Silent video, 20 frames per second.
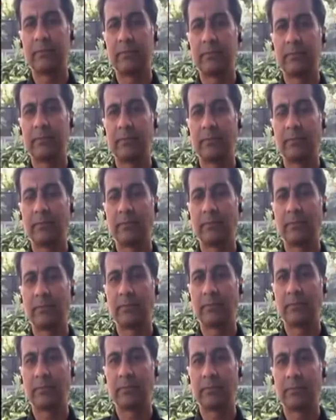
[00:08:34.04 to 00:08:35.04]

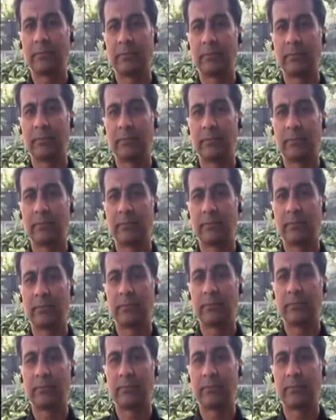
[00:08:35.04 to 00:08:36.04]

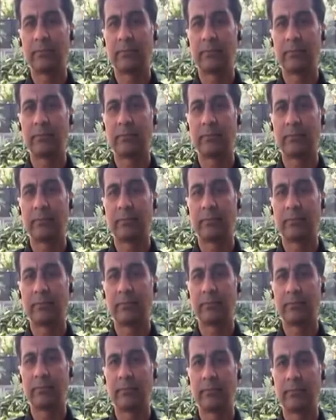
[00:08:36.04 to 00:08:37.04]

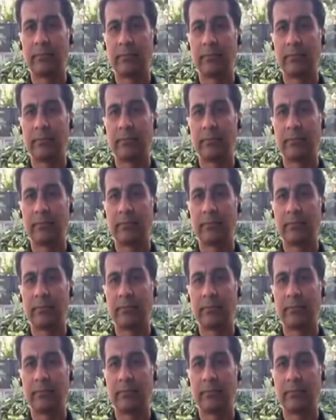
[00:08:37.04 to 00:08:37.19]
[no speech]